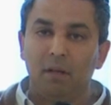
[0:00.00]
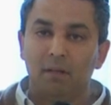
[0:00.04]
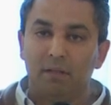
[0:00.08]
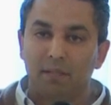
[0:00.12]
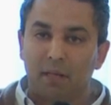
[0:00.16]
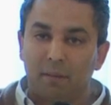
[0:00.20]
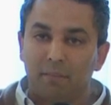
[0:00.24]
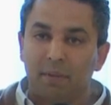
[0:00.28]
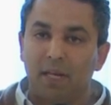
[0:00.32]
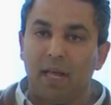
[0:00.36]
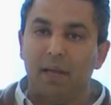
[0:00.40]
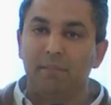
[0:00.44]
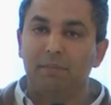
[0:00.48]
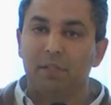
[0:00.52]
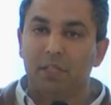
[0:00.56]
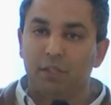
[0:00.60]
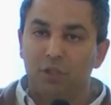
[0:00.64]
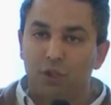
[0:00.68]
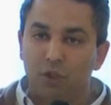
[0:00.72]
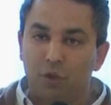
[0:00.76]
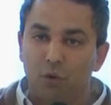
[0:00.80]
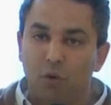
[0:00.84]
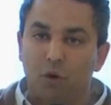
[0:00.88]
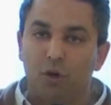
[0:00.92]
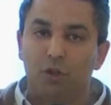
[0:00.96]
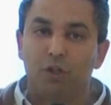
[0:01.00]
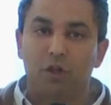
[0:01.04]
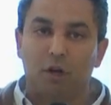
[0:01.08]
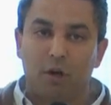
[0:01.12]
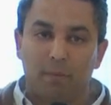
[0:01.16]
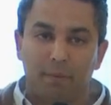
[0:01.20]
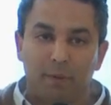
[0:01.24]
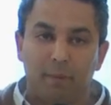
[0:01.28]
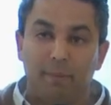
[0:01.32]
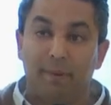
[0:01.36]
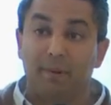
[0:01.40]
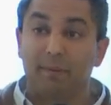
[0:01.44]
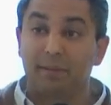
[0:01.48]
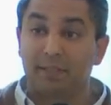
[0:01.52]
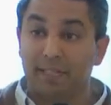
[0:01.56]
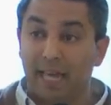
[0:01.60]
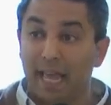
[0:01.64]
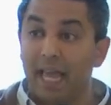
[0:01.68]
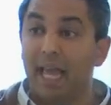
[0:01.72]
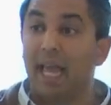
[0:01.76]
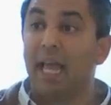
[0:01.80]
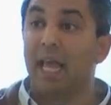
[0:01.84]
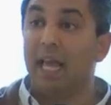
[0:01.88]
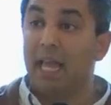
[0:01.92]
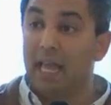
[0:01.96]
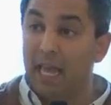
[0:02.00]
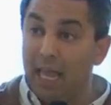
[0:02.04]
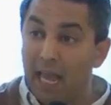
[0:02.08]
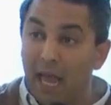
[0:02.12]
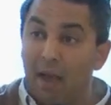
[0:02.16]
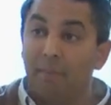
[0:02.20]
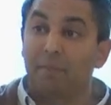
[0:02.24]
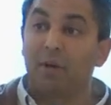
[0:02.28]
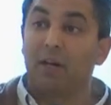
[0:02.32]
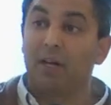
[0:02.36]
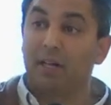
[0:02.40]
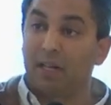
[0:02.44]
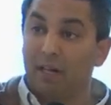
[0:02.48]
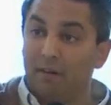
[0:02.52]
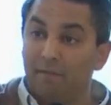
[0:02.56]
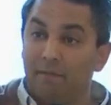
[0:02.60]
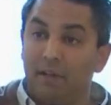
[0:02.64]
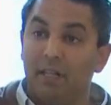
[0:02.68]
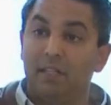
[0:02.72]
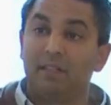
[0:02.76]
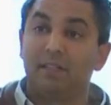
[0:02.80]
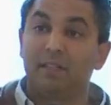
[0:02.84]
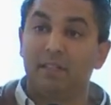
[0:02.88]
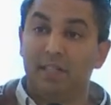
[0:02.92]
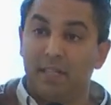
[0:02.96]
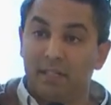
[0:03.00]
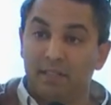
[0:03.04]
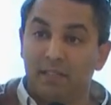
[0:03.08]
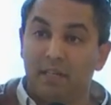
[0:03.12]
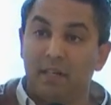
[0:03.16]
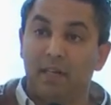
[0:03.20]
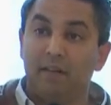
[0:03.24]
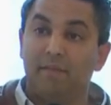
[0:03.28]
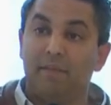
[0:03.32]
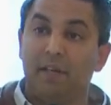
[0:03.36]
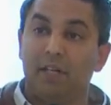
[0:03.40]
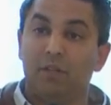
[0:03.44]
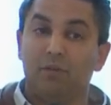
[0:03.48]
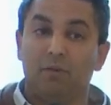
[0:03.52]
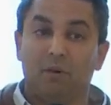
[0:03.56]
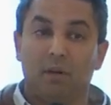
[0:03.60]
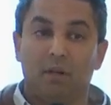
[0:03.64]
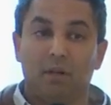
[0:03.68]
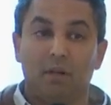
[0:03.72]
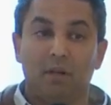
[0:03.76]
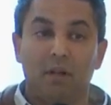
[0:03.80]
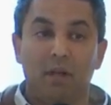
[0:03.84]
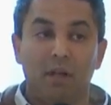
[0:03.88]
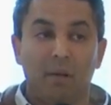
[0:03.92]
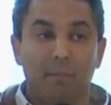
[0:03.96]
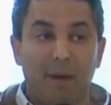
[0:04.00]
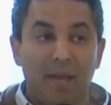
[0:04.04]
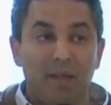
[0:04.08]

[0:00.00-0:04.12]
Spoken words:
sometimes it's your job to be able to say, hey, I'm going to convince this individual.